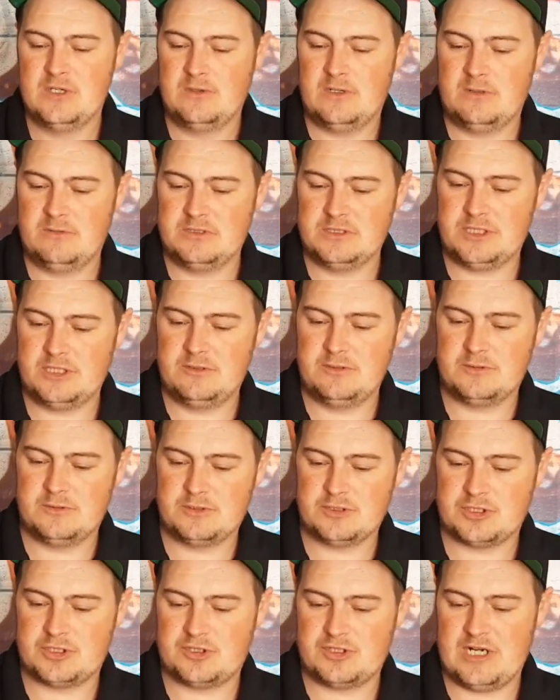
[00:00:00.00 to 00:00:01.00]
What we'll do is
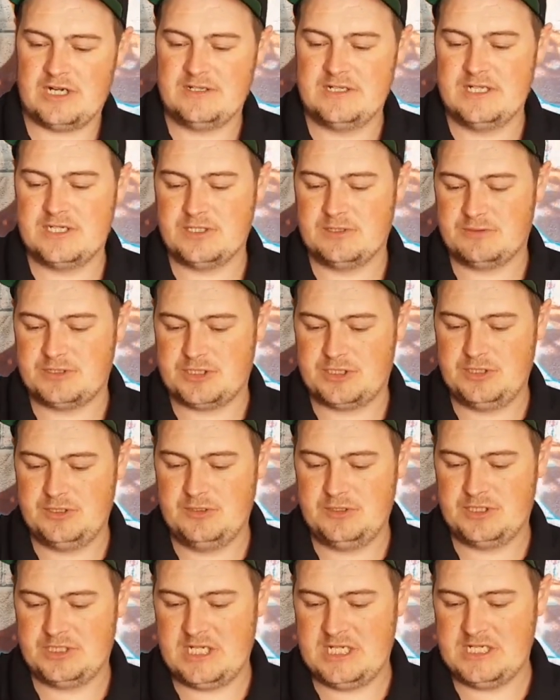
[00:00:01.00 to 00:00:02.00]
we'll just crank this up
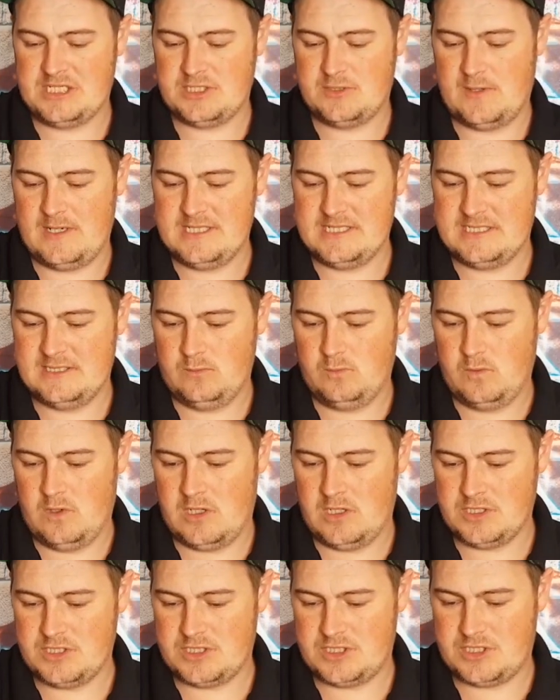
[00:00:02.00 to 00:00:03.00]
to say 20
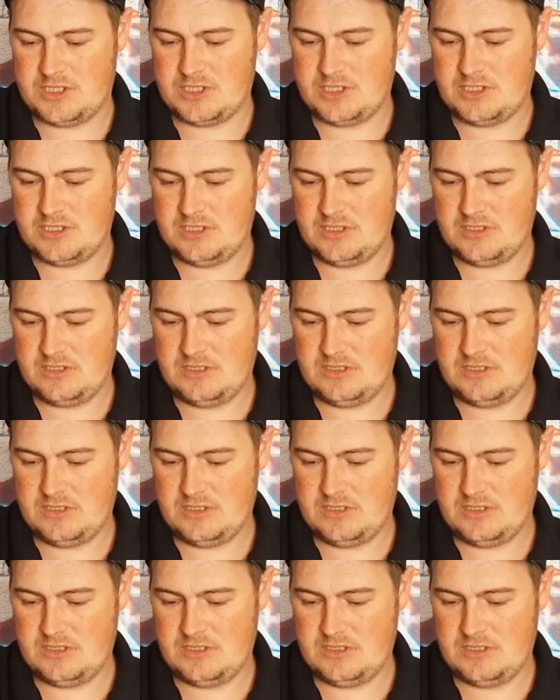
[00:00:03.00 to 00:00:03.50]
watts.